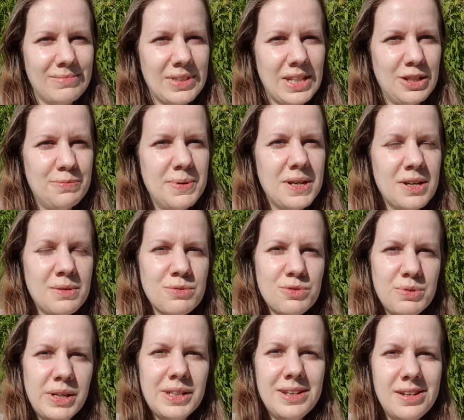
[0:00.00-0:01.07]
it becomes
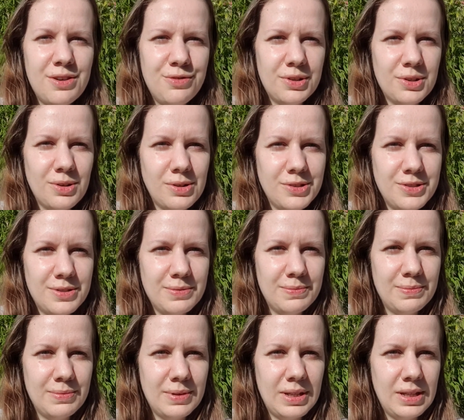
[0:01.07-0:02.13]
really difficult.
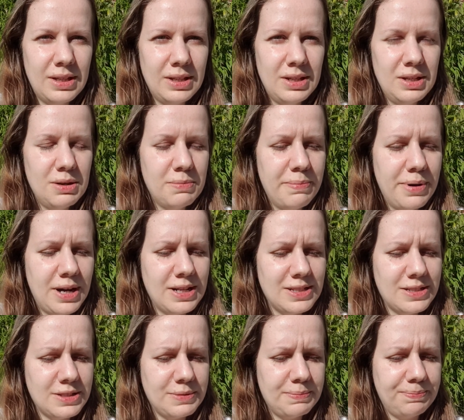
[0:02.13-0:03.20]

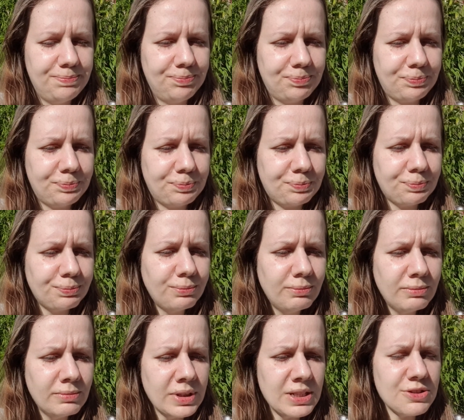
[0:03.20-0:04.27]
But
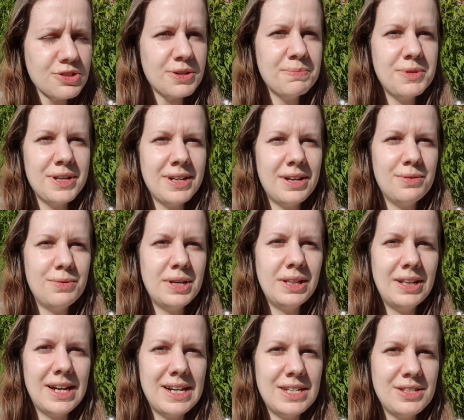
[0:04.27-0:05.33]
something I
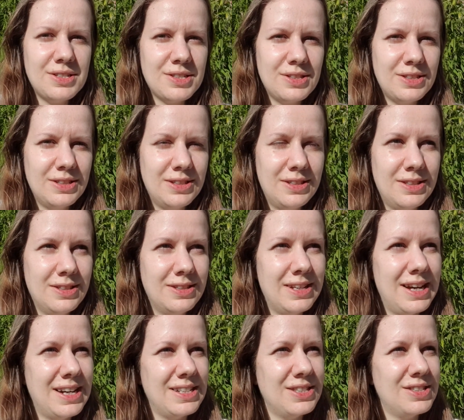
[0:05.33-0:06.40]
realized
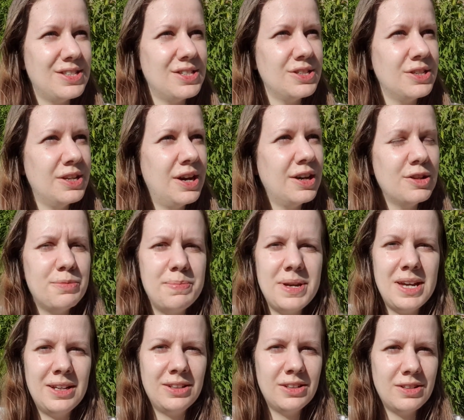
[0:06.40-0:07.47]
that's not
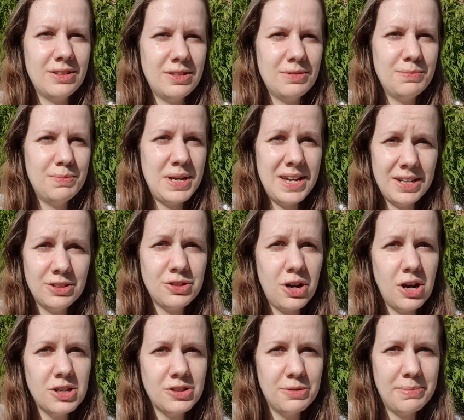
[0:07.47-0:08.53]
being
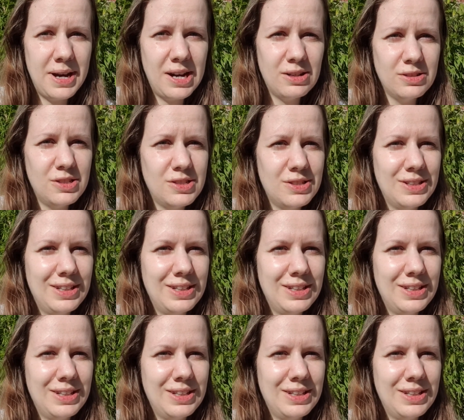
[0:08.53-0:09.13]
talked about